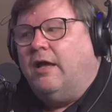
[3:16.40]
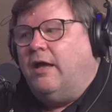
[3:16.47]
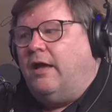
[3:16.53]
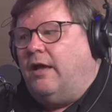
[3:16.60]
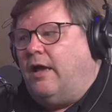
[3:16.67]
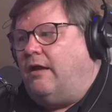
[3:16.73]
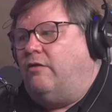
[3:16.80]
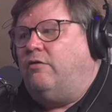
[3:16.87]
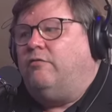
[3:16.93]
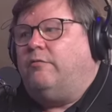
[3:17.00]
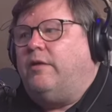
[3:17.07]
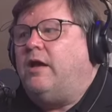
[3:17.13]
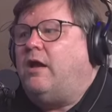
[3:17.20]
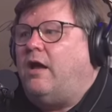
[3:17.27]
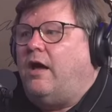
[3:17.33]
And you
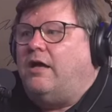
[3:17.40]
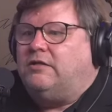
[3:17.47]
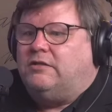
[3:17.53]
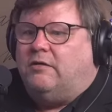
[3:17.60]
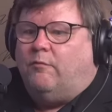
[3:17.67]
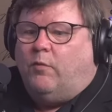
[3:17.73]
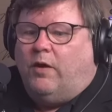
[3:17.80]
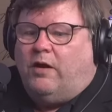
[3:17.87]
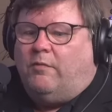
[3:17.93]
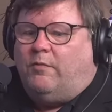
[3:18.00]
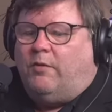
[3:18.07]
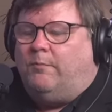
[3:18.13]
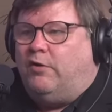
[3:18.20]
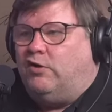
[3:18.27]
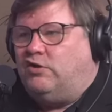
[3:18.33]
realize whether
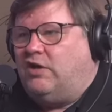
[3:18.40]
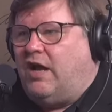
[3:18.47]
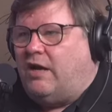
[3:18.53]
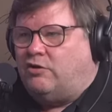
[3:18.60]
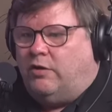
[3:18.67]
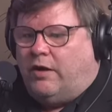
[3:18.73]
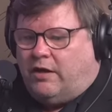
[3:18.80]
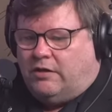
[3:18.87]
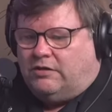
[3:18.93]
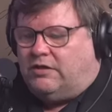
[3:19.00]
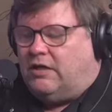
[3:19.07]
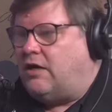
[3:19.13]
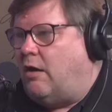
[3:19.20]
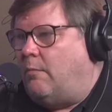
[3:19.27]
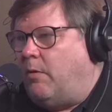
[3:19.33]
the person actually
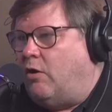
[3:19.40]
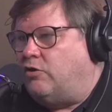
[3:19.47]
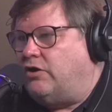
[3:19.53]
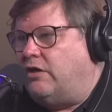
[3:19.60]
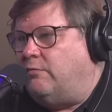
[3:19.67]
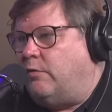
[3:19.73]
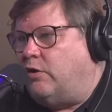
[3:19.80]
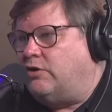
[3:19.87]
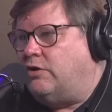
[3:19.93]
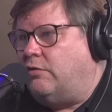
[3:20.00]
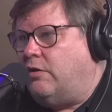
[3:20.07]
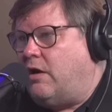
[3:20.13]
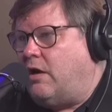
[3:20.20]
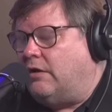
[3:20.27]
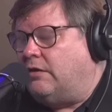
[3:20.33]
understands how blockchain works or
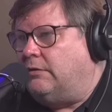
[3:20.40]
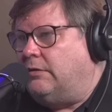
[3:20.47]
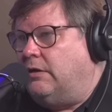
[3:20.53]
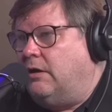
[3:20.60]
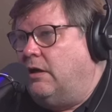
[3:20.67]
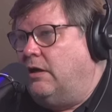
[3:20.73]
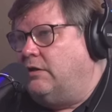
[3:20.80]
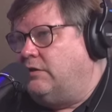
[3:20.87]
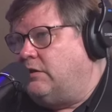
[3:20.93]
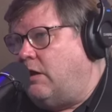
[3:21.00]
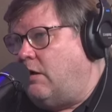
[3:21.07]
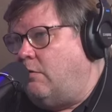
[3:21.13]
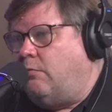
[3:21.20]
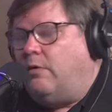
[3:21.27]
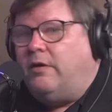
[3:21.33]
not.
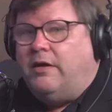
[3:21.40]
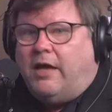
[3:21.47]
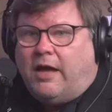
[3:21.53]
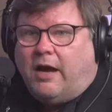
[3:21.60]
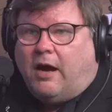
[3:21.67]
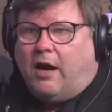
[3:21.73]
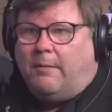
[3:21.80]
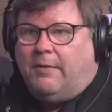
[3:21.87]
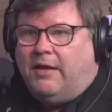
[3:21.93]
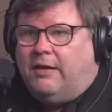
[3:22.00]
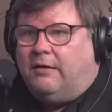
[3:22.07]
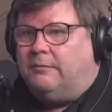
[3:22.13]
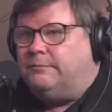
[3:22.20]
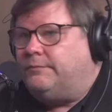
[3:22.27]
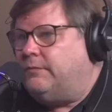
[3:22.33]
So, yeah, I
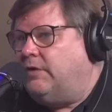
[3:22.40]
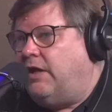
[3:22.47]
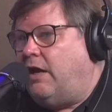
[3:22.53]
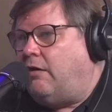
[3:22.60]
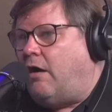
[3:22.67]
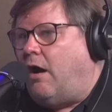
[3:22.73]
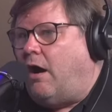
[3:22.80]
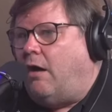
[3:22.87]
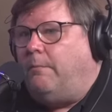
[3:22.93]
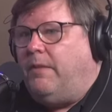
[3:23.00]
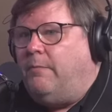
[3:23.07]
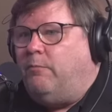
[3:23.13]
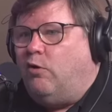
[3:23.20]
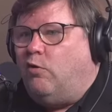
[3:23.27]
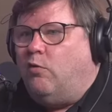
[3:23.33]
mean, there are
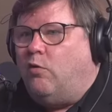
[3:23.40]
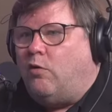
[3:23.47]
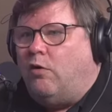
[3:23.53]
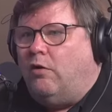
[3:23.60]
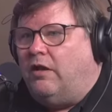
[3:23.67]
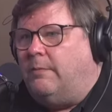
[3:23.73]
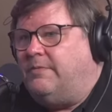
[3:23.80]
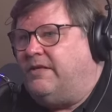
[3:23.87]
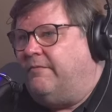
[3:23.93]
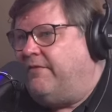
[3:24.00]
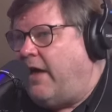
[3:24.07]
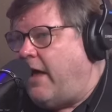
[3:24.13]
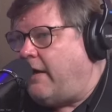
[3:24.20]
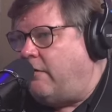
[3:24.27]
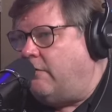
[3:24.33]
people who call themselves
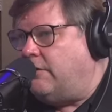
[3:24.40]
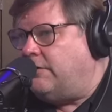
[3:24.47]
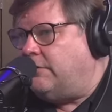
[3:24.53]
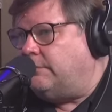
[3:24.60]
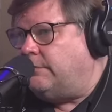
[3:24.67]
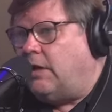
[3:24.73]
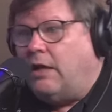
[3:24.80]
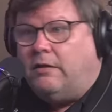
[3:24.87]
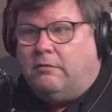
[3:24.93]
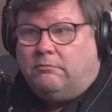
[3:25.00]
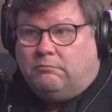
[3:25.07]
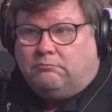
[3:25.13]
hackers, and